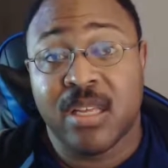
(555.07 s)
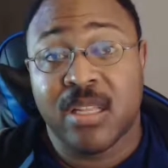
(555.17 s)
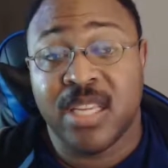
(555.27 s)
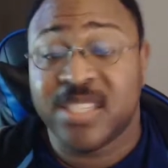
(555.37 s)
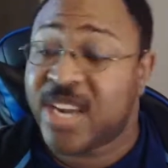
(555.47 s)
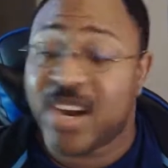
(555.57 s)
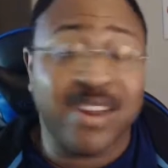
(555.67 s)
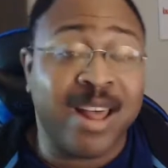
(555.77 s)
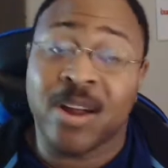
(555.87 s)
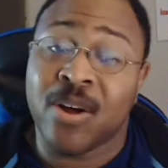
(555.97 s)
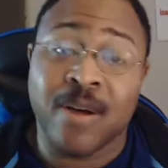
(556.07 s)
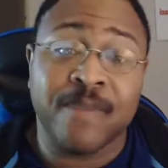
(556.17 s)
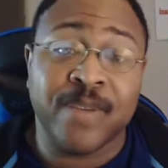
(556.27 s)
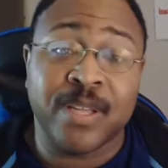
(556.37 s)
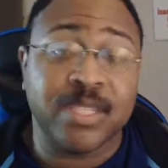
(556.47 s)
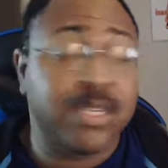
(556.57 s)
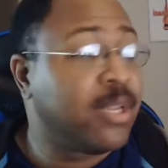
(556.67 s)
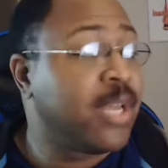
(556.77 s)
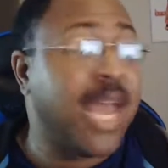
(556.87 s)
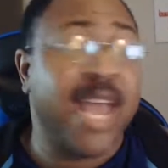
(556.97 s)
This Carolina offense
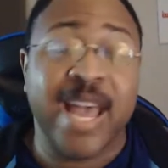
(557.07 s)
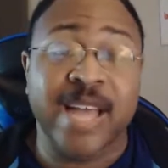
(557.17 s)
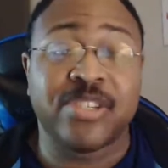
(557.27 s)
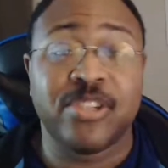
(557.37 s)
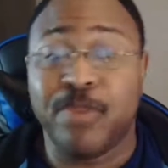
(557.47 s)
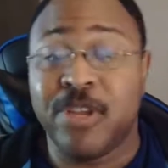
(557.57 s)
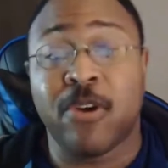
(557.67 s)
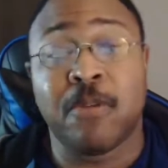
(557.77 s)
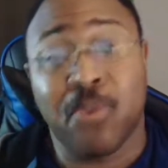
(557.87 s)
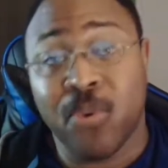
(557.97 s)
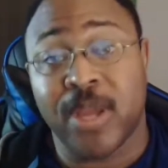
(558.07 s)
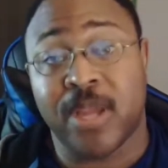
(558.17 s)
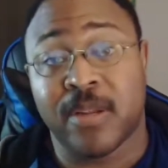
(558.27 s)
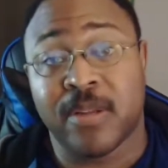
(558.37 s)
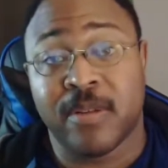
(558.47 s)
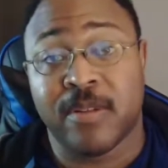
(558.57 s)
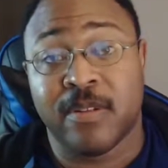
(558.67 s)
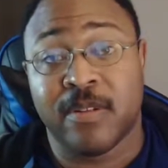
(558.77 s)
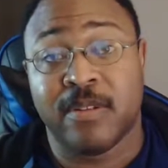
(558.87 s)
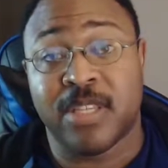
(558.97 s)
has to be on point
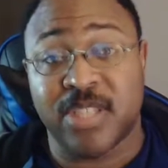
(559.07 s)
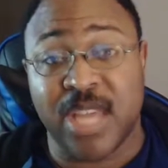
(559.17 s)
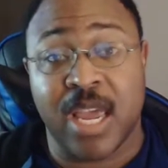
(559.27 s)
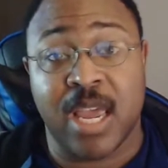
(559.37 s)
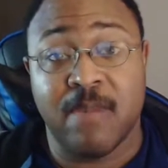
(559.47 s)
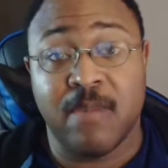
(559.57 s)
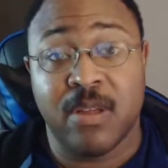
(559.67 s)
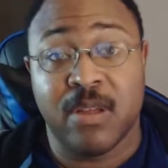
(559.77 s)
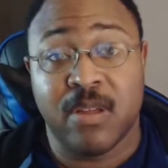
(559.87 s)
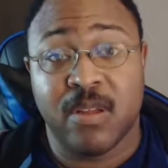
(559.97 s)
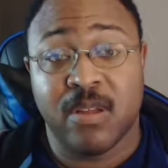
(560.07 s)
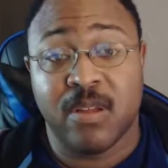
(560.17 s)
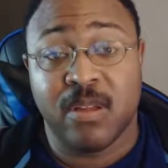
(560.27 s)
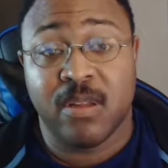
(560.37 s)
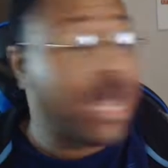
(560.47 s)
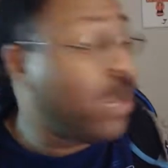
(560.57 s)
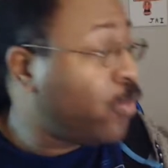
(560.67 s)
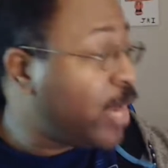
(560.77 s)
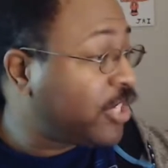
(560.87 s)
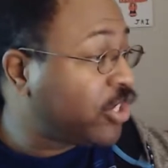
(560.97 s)
this game. Like,
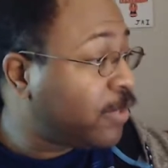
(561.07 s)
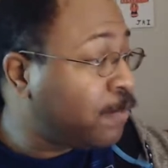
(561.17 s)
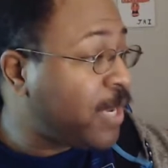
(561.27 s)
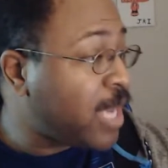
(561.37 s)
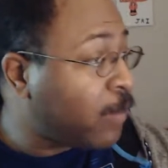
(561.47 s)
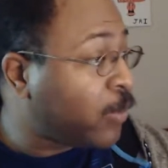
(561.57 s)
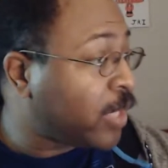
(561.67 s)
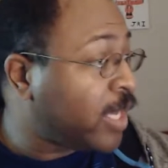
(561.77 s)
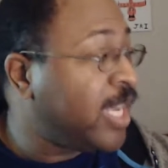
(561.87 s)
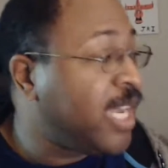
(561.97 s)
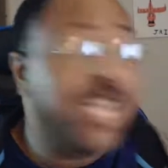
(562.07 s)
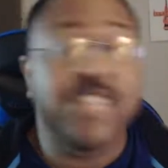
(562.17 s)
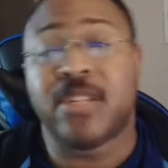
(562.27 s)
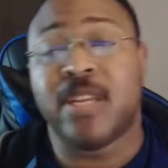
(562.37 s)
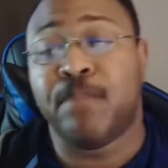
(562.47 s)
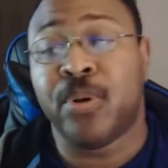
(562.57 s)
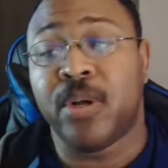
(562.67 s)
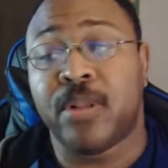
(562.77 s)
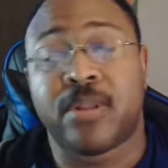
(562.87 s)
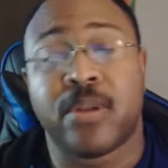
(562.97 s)
we should be able to easily
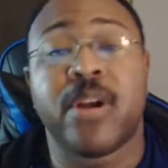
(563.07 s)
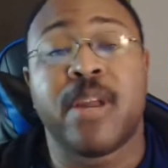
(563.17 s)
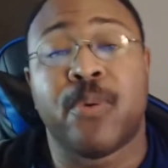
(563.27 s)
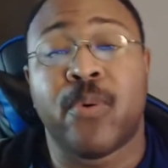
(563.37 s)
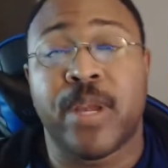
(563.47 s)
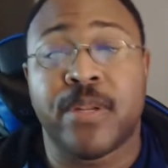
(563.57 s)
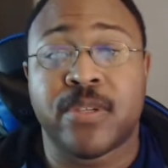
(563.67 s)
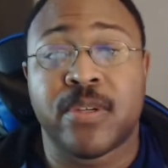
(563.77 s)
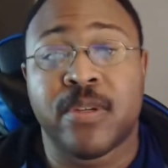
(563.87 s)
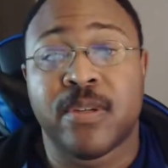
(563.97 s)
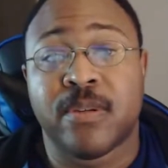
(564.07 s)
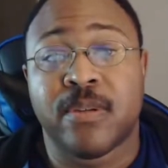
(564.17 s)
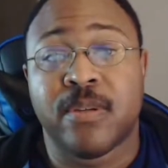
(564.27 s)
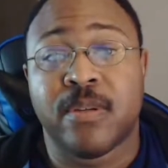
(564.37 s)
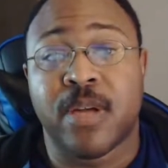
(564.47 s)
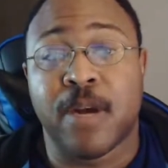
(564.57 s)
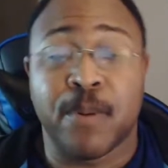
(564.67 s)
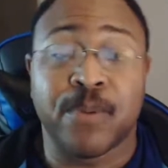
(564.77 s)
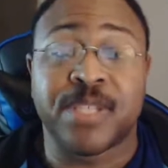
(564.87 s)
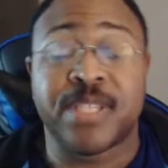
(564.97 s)
put 30 points up
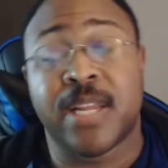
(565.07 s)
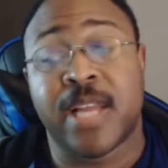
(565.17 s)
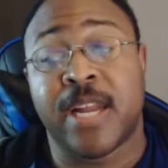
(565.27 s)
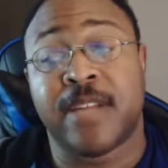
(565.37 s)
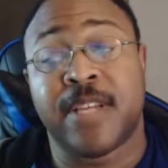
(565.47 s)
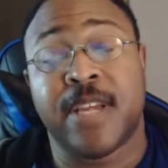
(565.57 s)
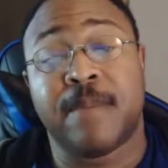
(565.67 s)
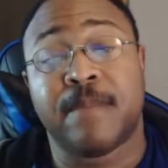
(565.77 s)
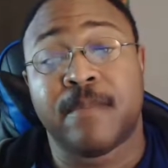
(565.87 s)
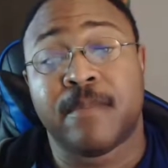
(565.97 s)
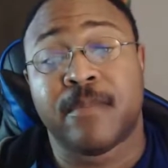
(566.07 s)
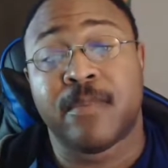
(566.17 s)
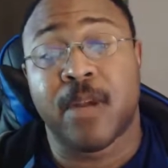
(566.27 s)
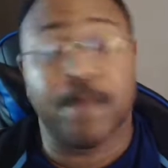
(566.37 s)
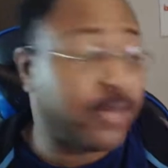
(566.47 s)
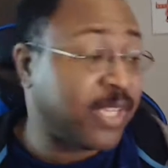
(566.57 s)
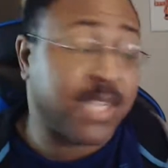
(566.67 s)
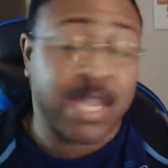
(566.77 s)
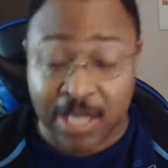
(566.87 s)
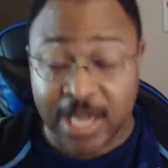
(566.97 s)
on this Atlanta team, up on this
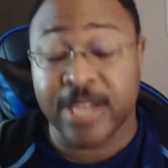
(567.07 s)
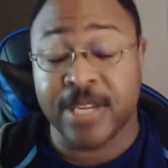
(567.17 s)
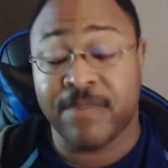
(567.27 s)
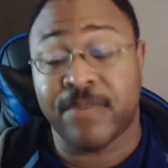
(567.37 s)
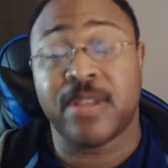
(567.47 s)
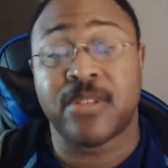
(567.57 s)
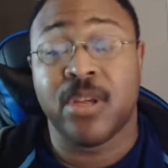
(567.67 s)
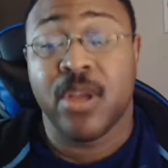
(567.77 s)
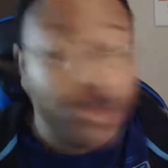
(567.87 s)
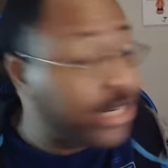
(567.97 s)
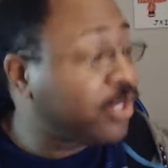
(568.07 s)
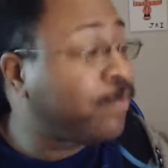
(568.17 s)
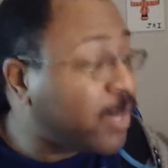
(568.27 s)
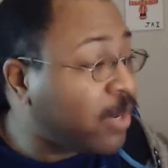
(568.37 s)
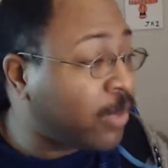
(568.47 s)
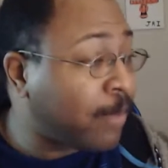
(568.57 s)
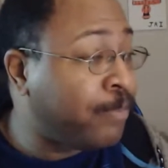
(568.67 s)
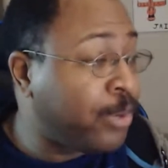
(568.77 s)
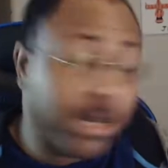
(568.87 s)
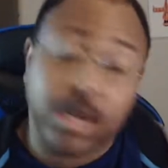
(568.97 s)
Atlanta defense. We should be able to
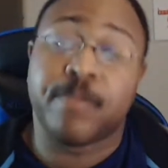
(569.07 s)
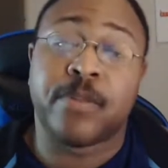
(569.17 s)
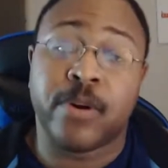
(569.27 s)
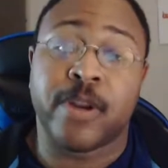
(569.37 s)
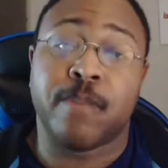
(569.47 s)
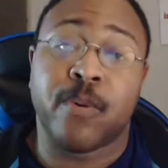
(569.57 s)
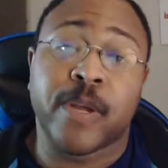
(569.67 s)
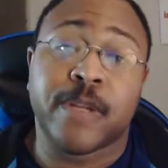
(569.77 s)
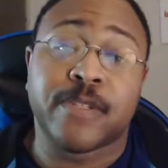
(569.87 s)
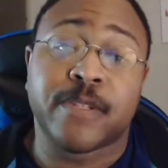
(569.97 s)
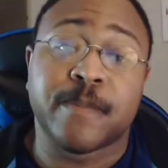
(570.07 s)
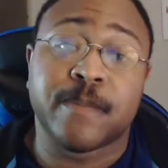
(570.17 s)
put up 30 points.